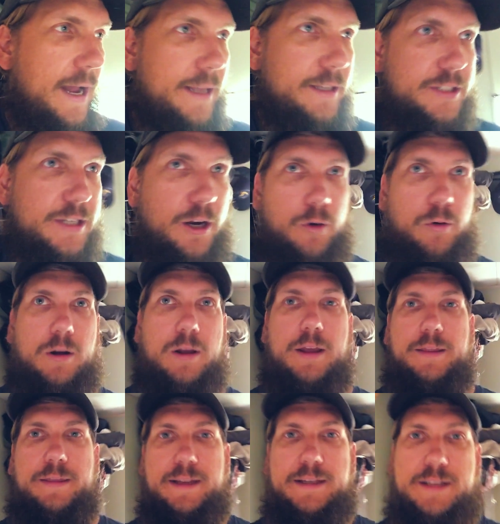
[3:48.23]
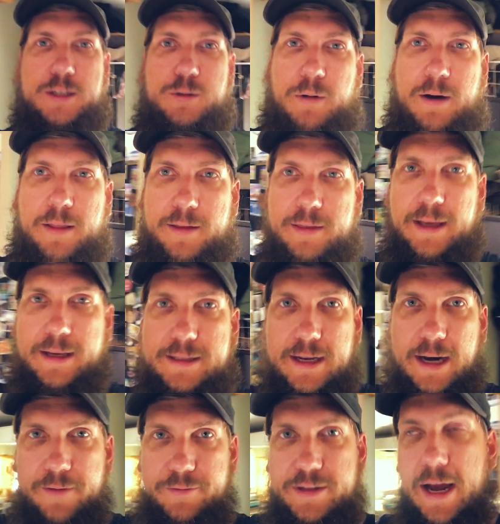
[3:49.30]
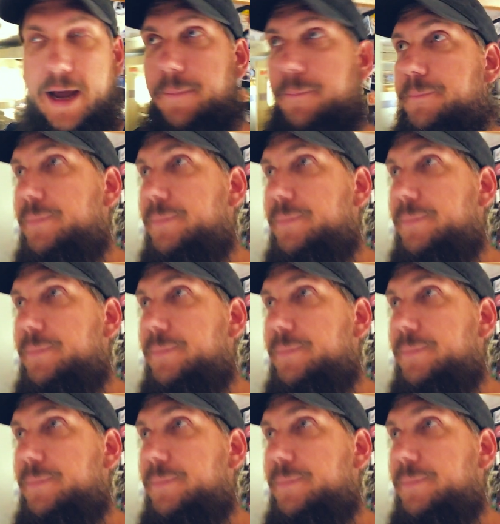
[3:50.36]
So this is one of the things that I've done.